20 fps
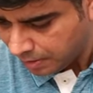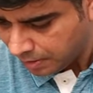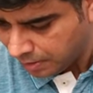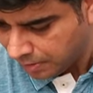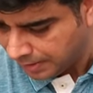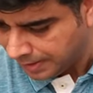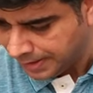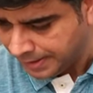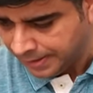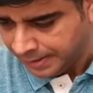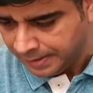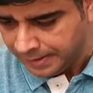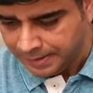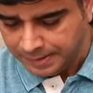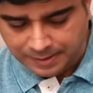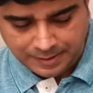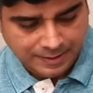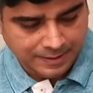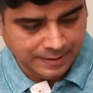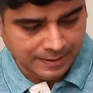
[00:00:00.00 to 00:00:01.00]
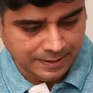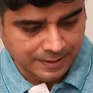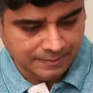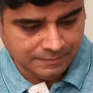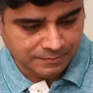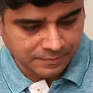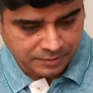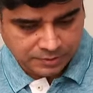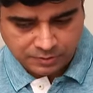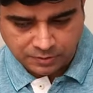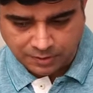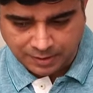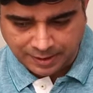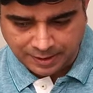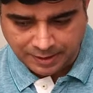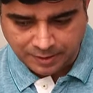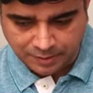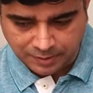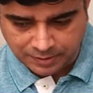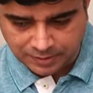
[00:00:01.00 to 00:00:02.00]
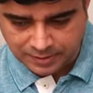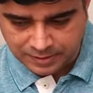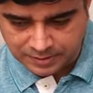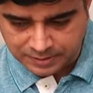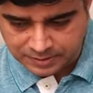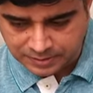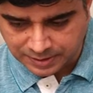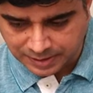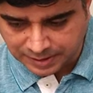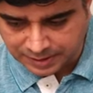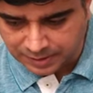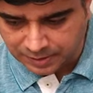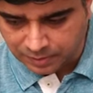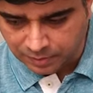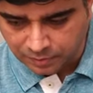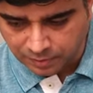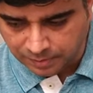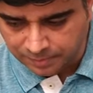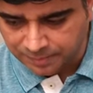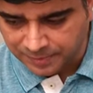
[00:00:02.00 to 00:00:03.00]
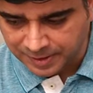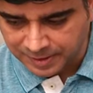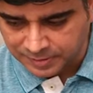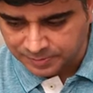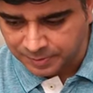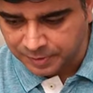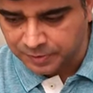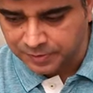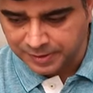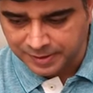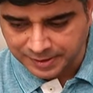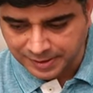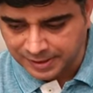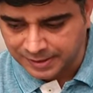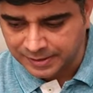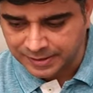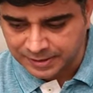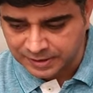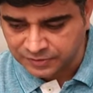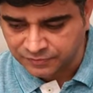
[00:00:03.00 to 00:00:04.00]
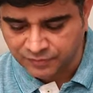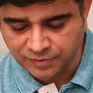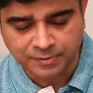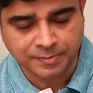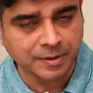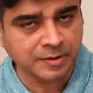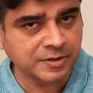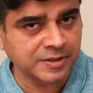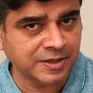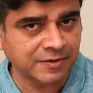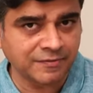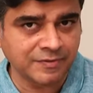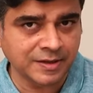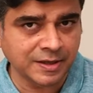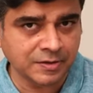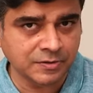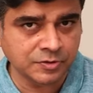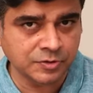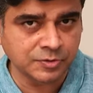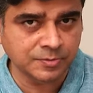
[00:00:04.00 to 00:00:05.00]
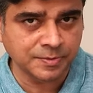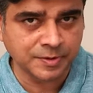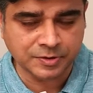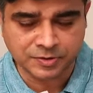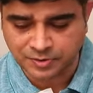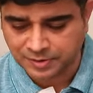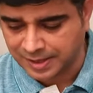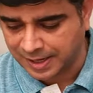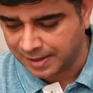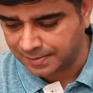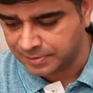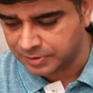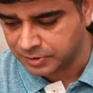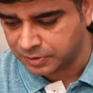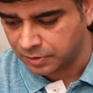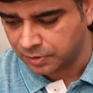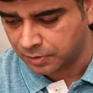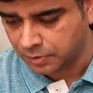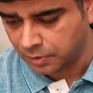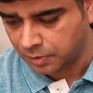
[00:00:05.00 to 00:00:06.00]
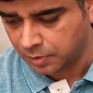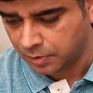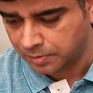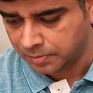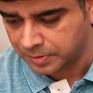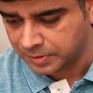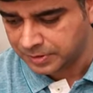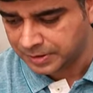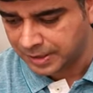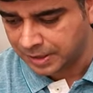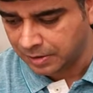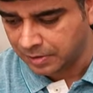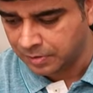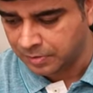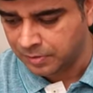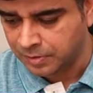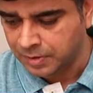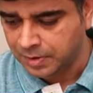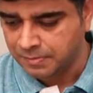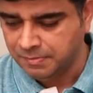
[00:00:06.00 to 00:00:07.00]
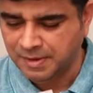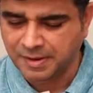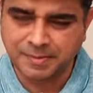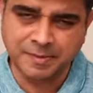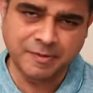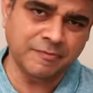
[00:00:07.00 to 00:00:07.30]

All right. Um, so I got this at a lower price, but you can get this for about 7,000 rupees on Amazon or on Bajaao, maybe